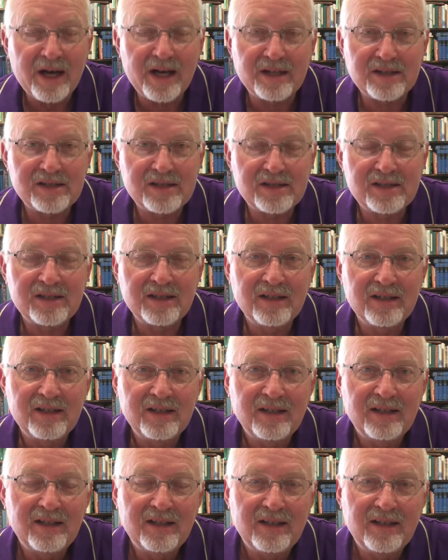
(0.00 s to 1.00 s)
us
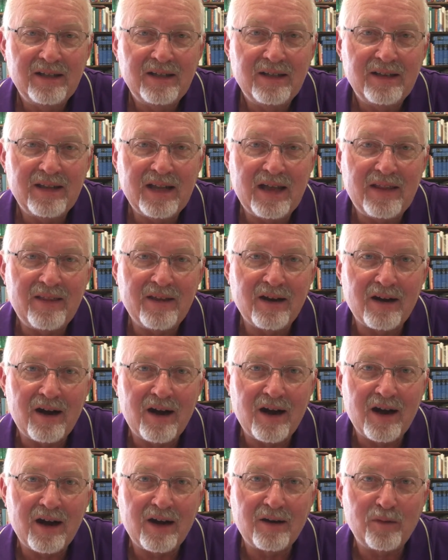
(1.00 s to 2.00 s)
than there
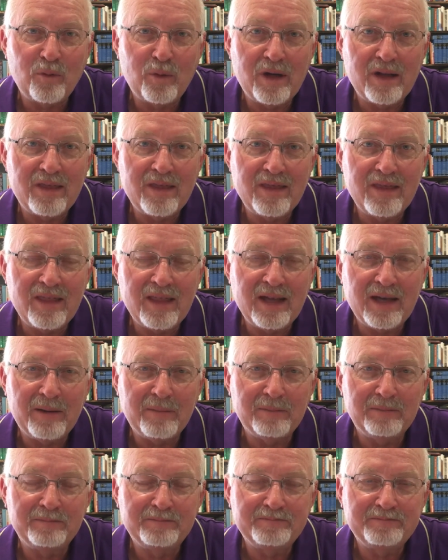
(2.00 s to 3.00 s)
are with them.